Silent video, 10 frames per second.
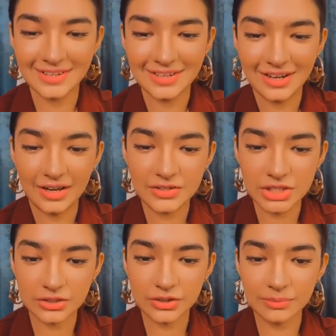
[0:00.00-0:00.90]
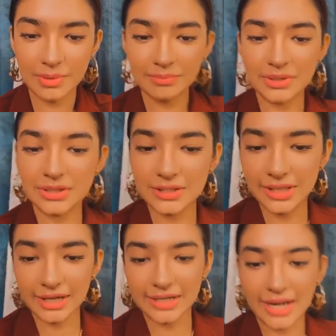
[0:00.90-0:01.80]
Anushka, do you remember
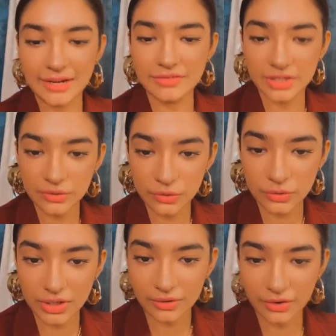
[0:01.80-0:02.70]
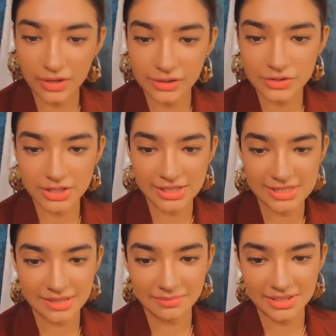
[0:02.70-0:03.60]
that live where you note down all Anushka's
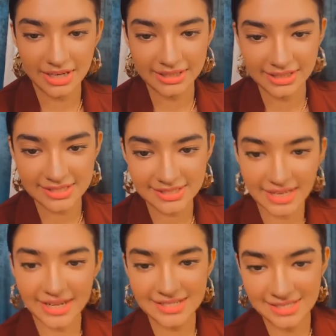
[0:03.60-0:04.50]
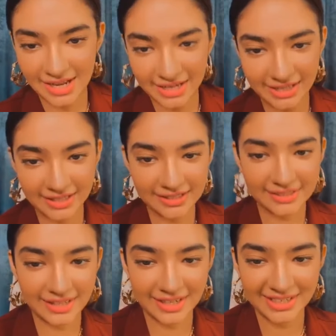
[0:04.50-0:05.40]
name in diaries? Yes,
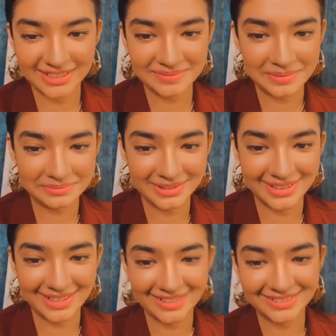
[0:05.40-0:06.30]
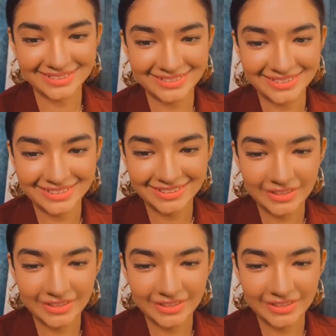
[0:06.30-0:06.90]
I remember that.